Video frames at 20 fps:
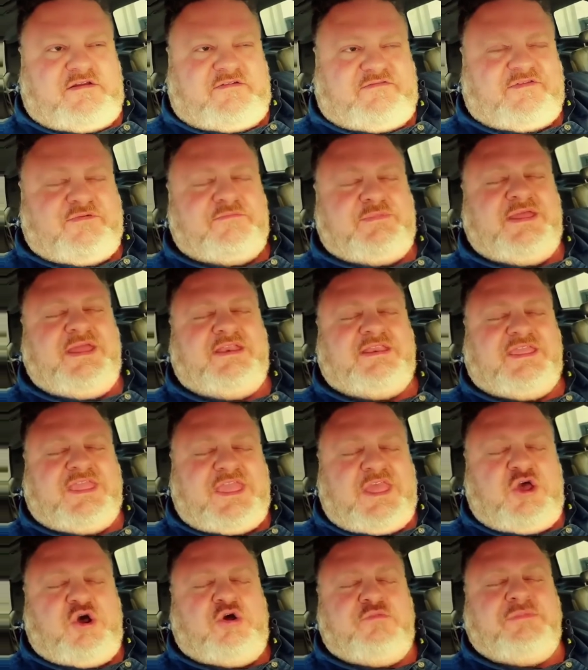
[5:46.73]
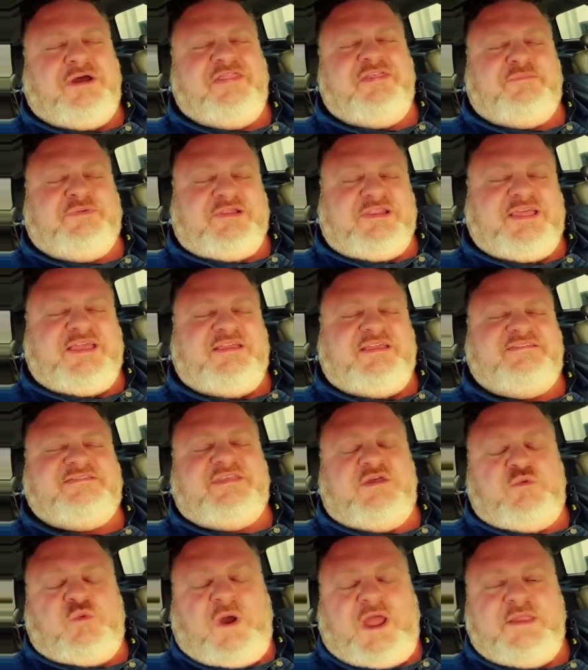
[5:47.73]
from being killed by the police
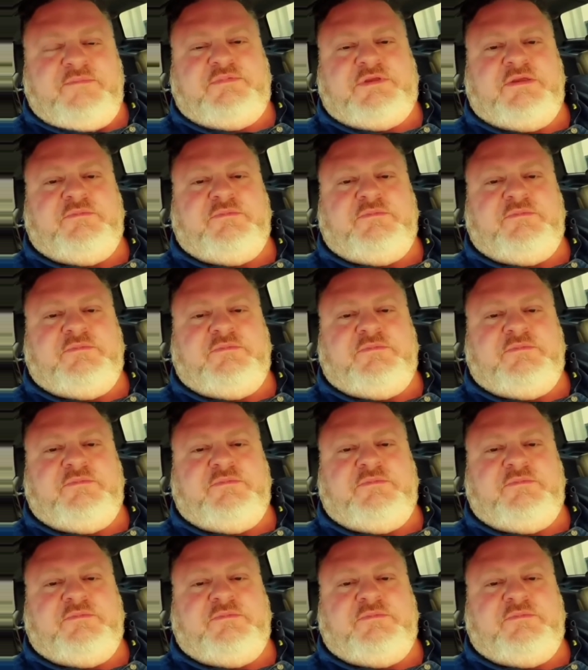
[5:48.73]
than white